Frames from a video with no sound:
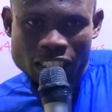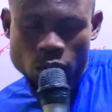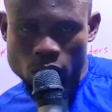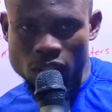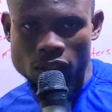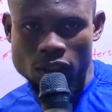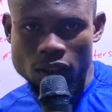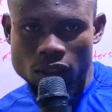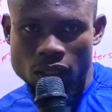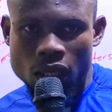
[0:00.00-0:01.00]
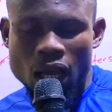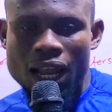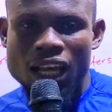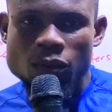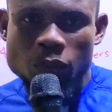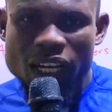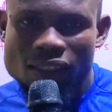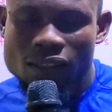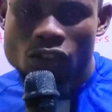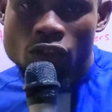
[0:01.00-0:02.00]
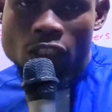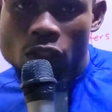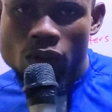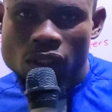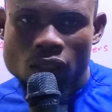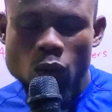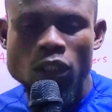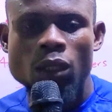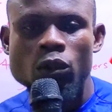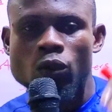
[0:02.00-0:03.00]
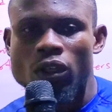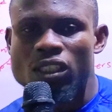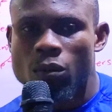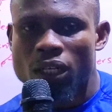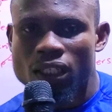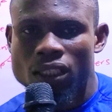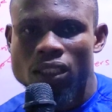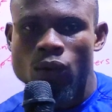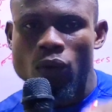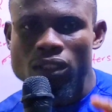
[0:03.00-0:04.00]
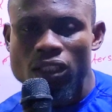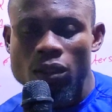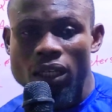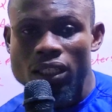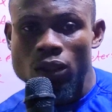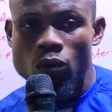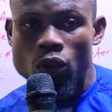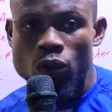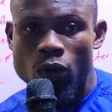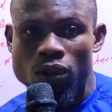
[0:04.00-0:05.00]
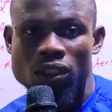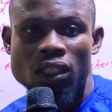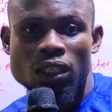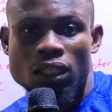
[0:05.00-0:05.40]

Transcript: Reduces. And as prices reduces, what happens to quantity demanded? The quantity demanded what?